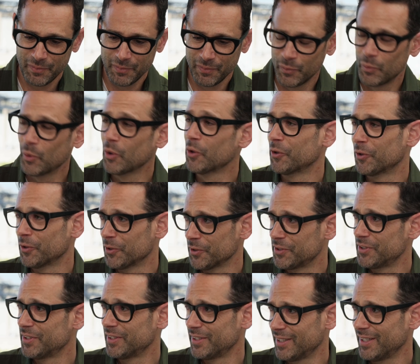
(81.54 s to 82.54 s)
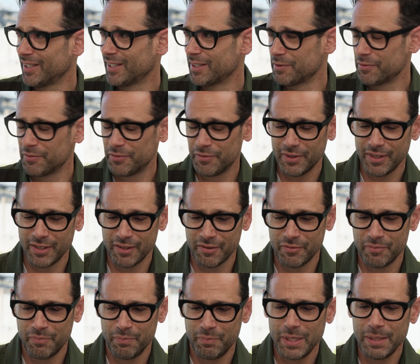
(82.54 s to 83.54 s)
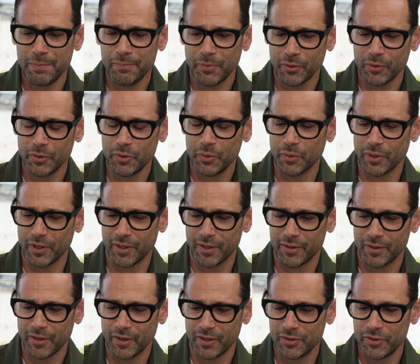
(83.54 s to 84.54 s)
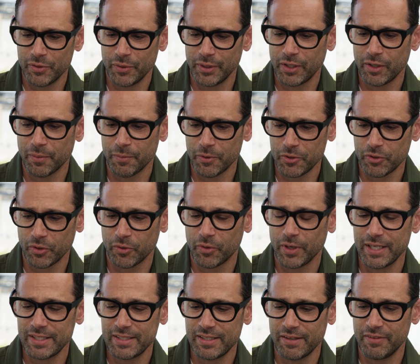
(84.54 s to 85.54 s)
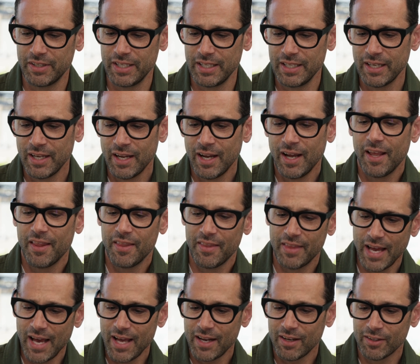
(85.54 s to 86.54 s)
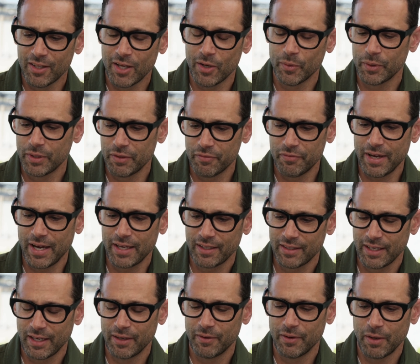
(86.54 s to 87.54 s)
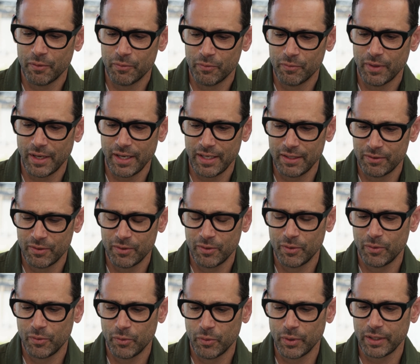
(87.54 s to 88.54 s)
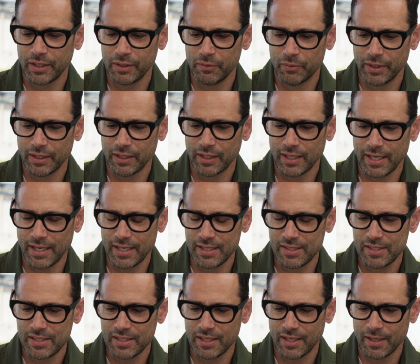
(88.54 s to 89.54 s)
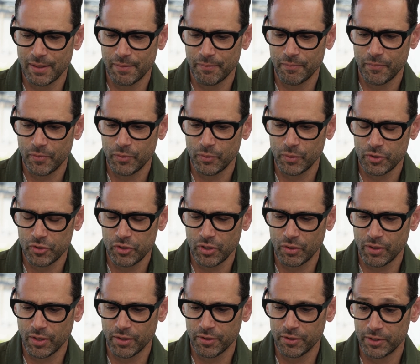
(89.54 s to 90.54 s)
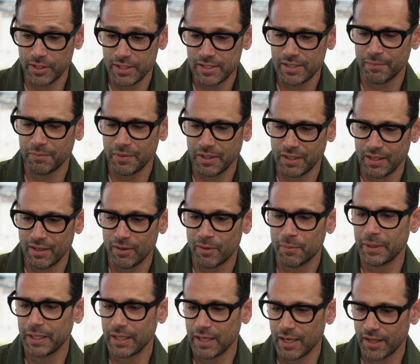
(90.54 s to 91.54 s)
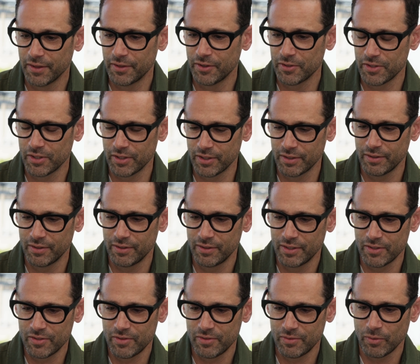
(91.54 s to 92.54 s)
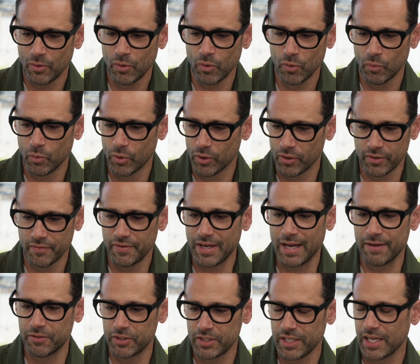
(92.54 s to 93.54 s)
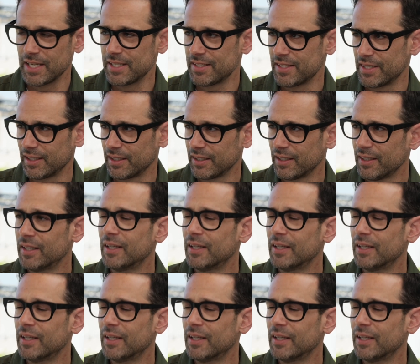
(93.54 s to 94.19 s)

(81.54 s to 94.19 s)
world of people who are doing commercial creativity. That, along with the fact that I quickly realized through a show called 30 Something that, oh my God, there's this whole world of advertising